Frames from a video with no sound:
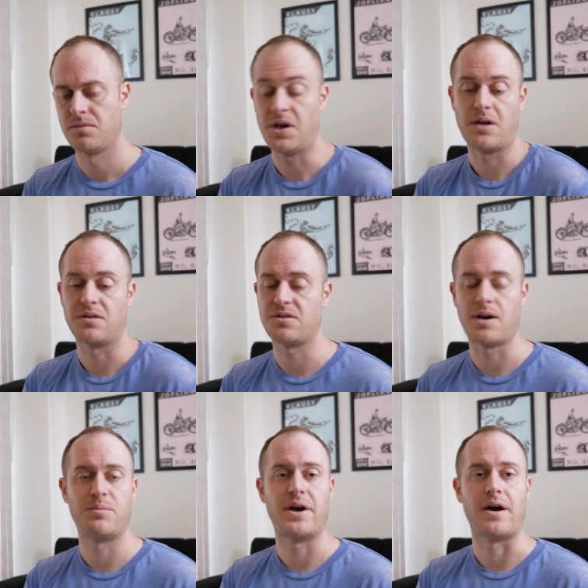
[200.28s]
Yeah, it's
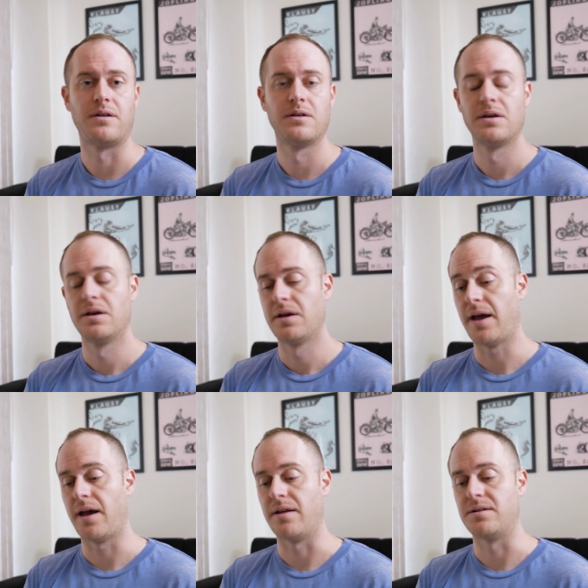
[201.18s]
not bad.
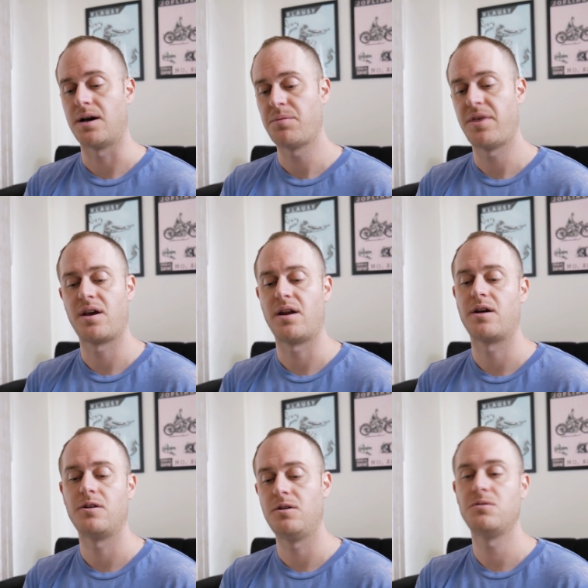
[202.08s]
And I'm thinking I
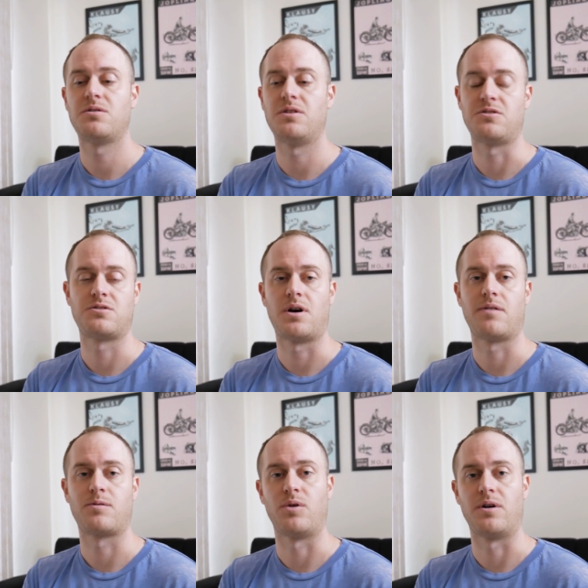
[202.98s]
could use this
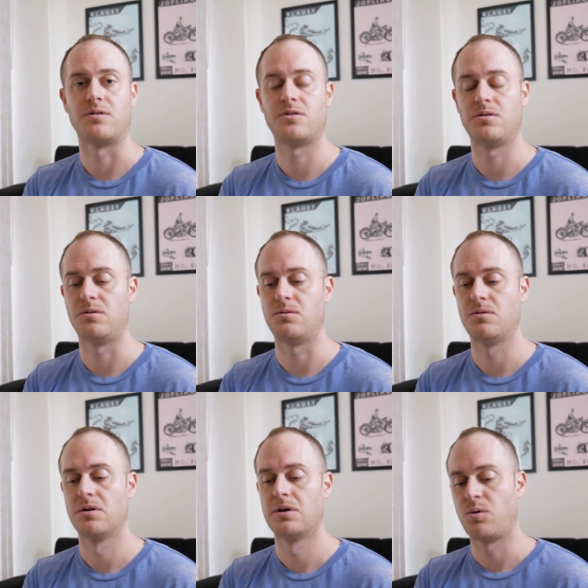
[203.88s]
software to
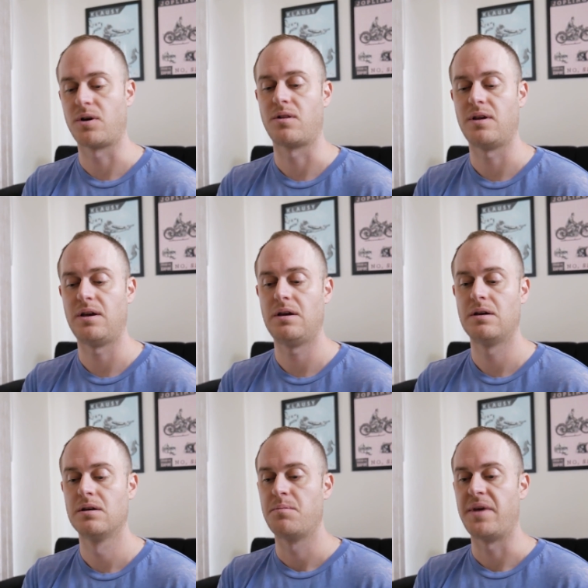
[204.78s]

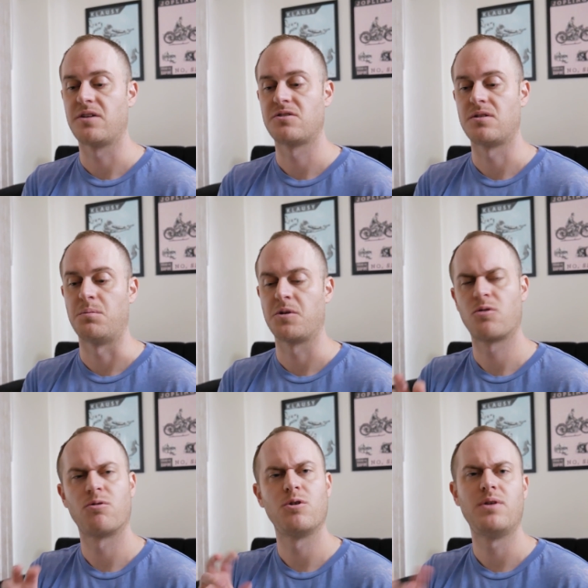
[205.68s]
quickly make some
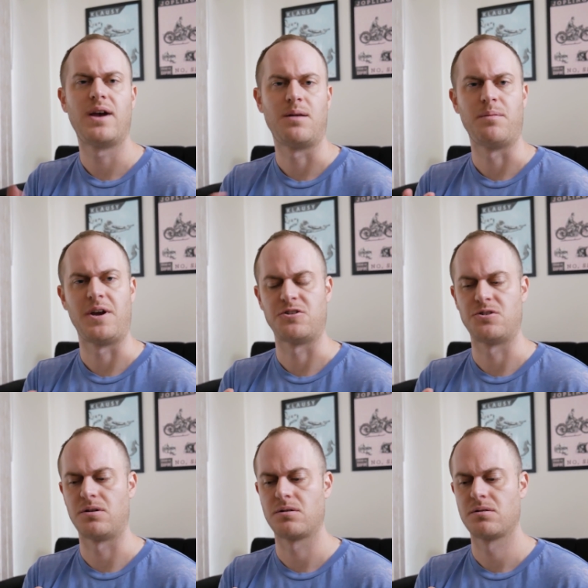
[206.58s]
crude
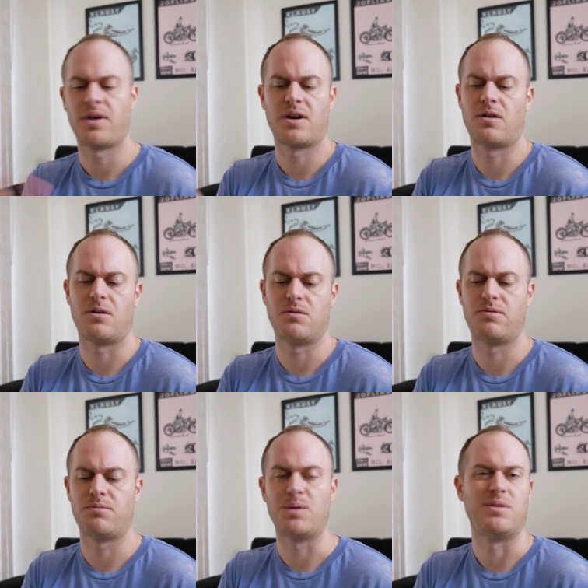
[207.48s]
animation. Think
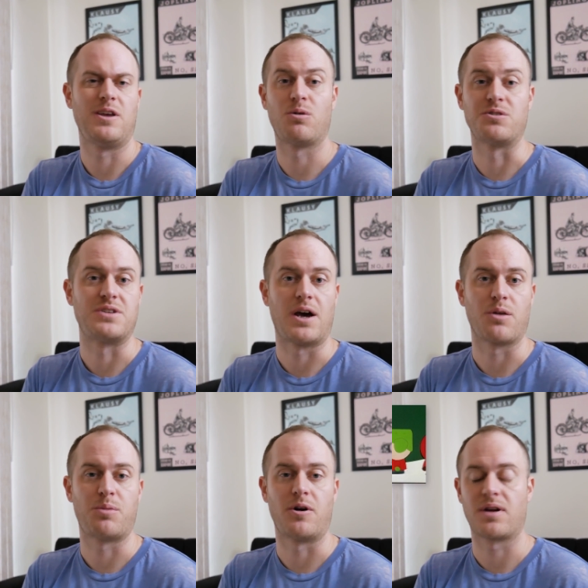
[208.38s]
of maybe the old
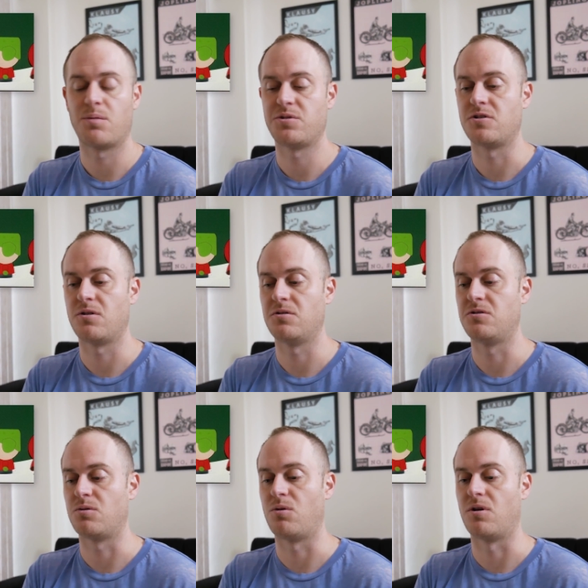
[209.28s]
South Park
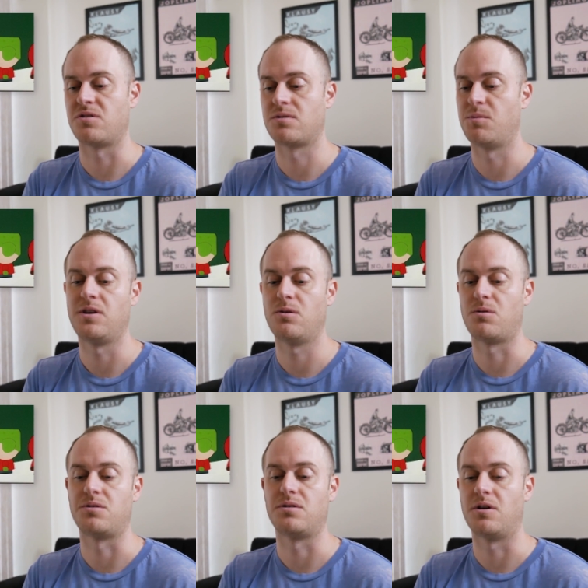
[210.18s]
episodes or some of the
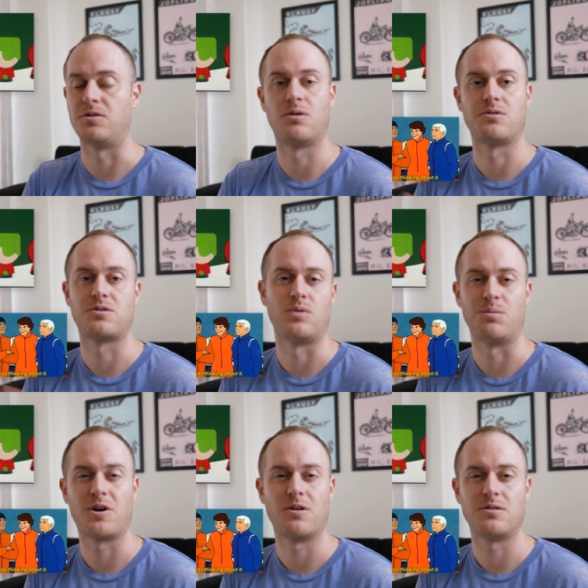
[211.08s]
old Adult
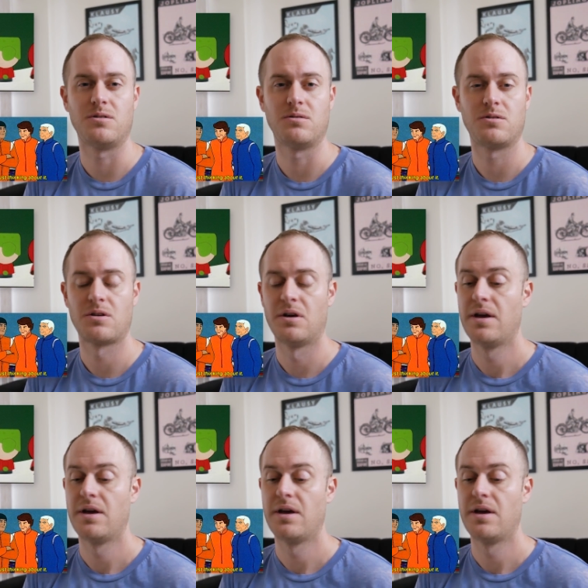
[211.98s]
Swim cartoons.